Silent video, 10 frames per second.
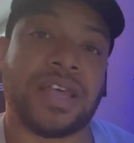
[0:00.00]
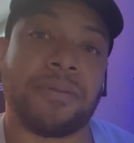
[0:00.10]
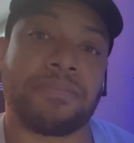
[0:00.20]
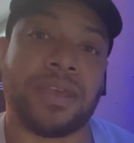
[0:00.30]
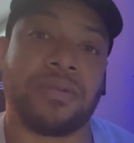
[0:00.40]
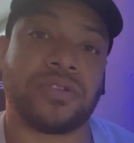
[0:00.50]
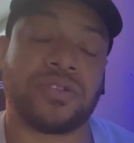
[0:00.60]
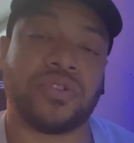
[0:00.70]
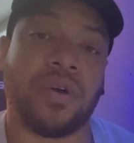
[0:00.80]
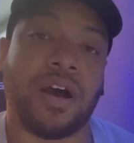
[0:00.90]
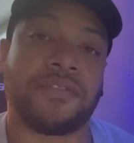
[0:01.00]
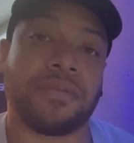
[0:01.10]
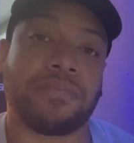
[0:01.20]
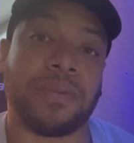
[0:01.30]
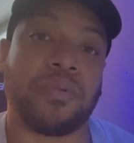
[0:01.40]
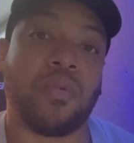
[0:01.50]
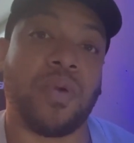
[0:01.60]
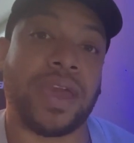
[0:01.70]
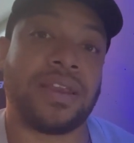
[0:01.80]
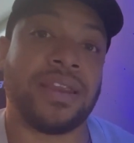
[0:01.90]
is that too often people
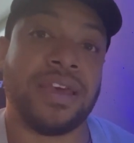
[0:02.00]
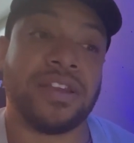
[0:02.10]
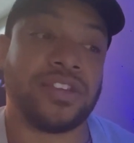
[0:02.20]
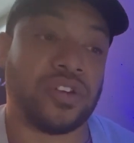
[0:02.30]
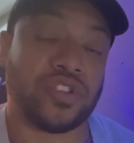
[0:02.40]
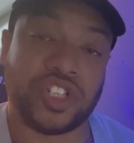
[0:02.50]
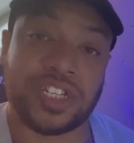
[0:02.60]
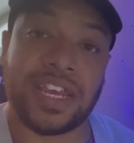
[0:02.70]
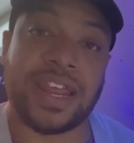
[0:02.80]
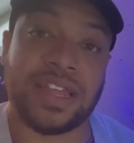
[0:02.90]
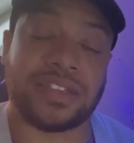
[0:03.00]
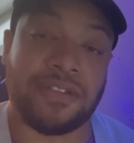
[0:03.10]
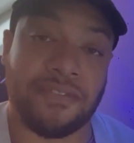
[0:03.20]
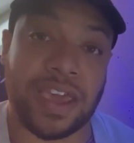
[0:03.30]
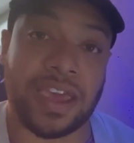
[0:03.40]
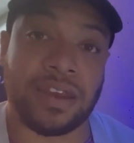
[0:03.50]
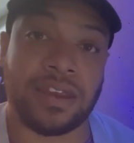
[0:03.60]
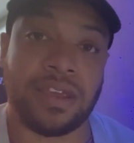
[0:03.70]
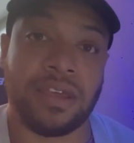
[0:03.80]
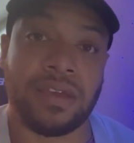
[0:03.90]
wait till shit hits the fan,
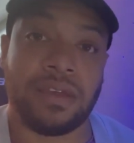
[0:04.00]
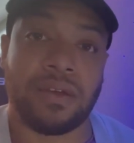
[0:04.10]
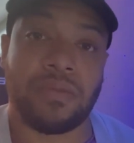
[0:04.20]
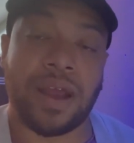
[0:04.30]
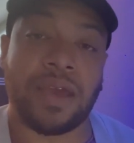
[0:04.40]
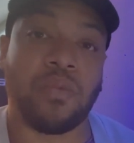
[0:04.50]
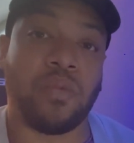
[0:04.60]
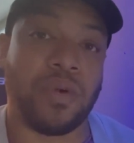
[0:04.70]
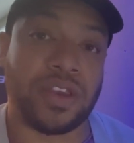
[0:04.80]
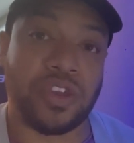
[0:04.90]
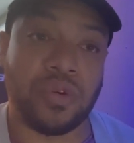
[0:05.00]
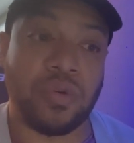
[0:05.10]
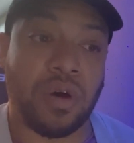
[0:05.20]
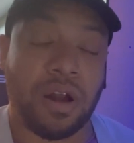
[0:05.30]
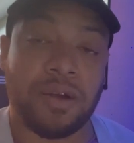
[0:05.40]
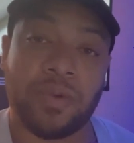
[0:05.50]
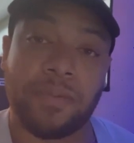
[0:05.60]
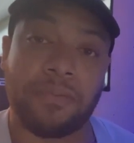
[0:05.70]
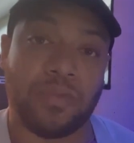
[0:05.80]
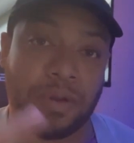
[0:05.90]
right? When
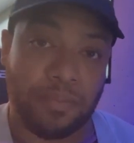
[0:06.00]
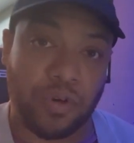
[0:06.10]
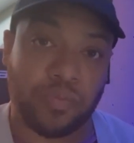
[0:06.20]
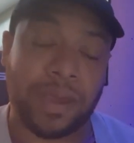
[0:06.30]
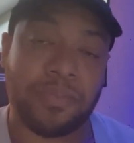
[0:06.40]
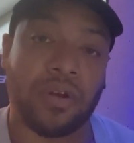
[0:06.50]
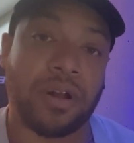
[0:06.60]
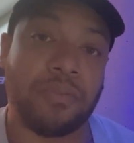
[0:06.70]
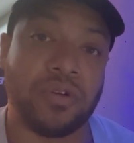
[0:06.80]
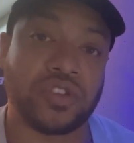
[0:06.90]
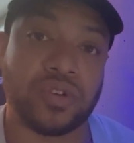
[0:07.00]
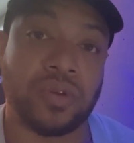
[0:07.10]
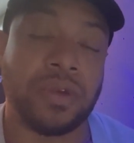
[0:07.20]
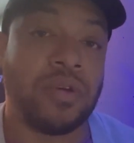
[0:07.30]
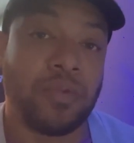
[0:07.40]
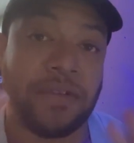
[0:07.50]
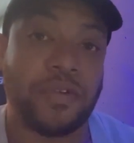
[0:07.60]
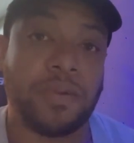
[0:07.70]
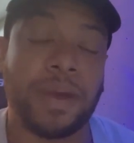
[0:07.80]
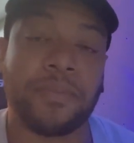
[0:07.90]
both people are emotional, we have
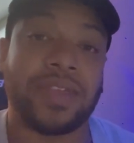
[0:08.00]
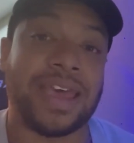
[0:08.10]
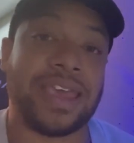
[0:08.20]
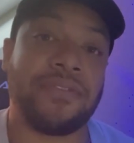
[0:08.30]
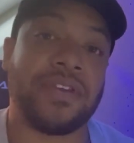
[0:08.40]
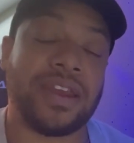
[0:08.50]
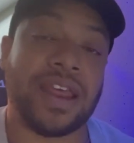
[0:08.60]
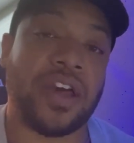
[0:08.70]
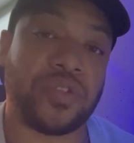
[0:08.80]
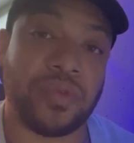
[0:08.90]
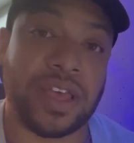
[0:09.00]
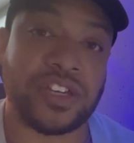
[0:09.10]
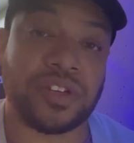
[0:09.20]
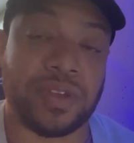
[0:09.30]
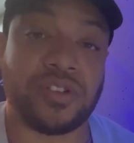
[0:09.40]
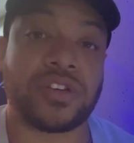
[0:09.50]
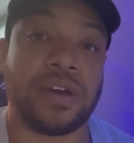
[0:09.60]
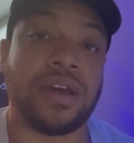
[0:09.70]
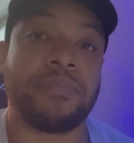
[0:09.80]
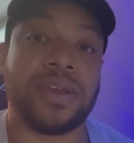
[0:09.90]
to remember that even in a healthy relationship, there's
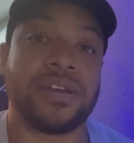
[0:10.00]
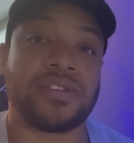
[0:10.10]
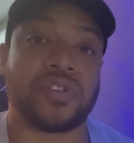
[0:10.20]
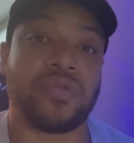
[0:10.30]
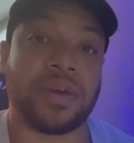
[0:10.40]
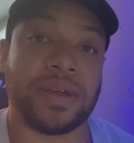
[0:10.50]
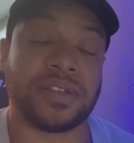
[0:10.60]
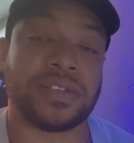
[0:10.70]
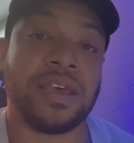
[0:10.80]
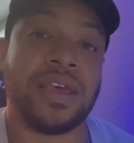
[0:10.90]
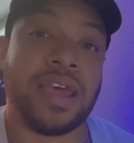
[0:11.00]
going to be disagreements.